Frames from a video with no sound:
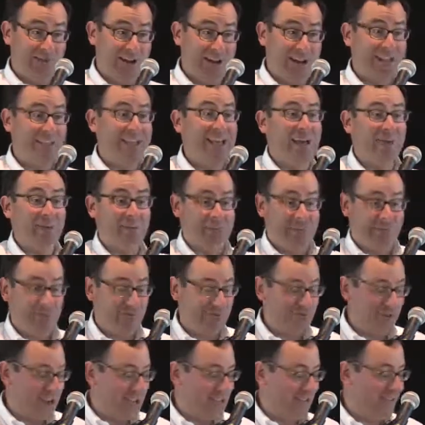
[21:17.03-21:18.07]
right, and counting
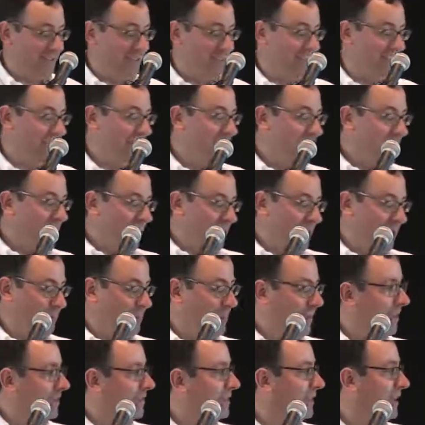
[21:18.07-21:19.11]
phrases and
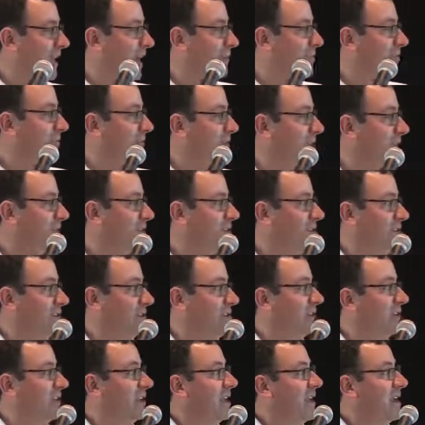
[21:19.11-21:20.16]
building up
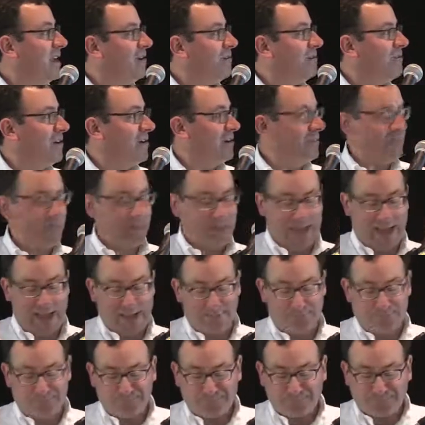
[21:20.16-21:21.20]
features from that.